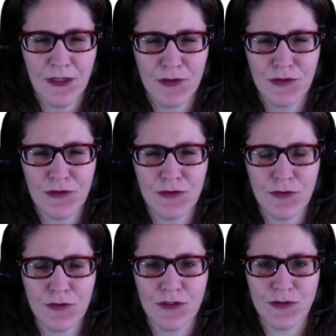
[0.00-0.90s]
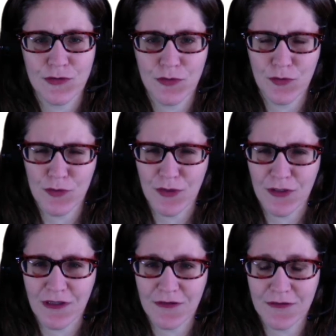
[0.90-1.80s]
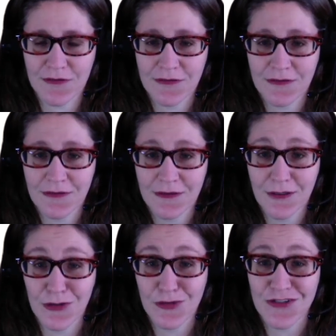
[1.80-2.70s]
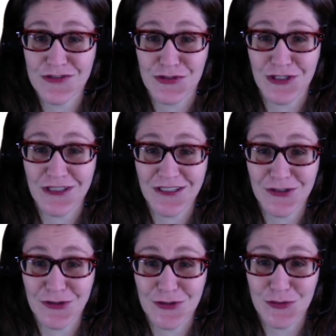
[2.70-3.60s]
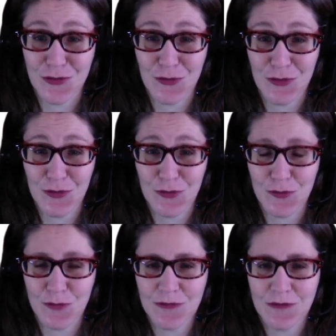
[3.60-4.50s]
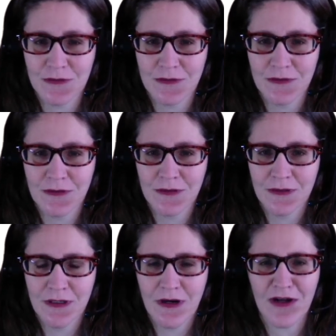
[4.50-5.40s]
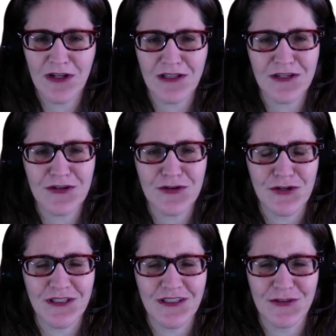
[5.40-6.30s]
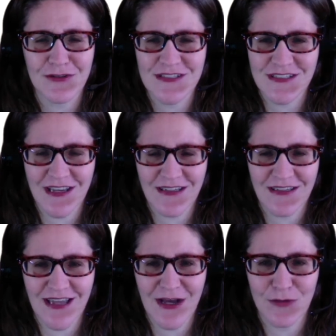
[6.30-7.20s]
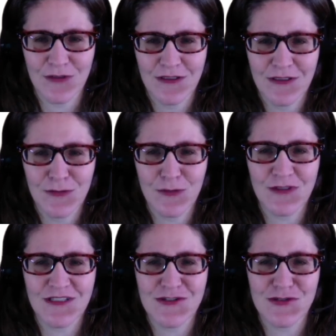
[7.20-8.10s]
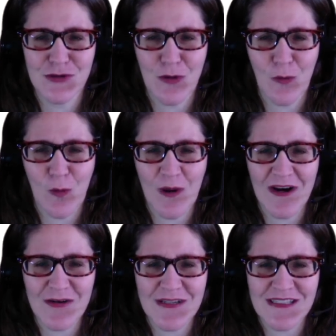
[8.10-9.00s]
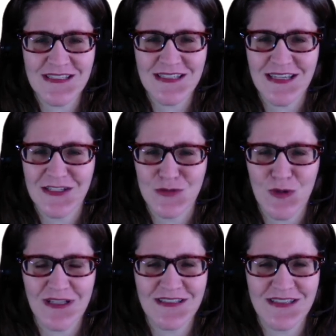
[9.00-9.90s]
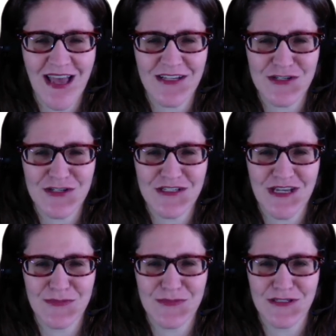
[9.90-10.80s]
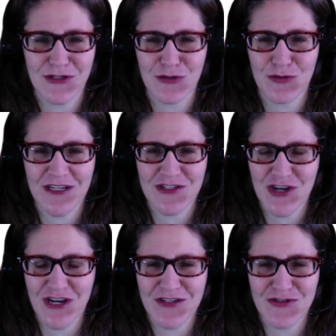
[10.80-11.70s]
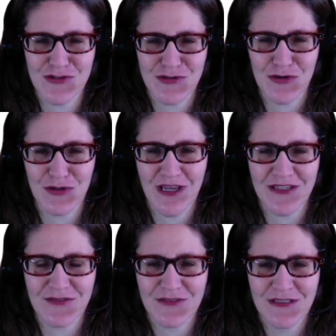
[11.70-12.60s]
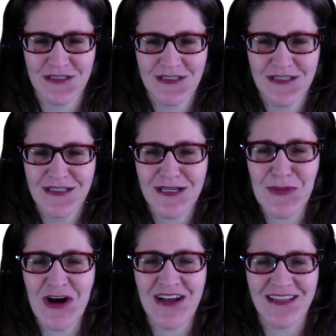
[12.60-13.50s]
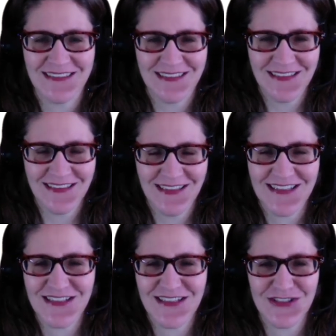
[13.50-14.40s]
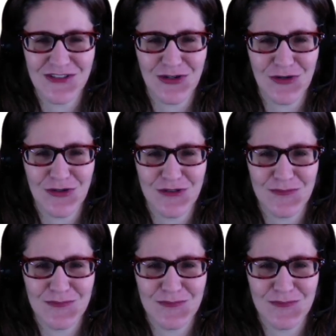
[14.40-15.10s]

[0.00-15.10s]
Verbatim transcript: Do you control your clutter, or does your clutter control you? On Clear Your Clutter Inside and Out, we'll teach you awareness as well as action steps to create change in your life. Come on, let's get started.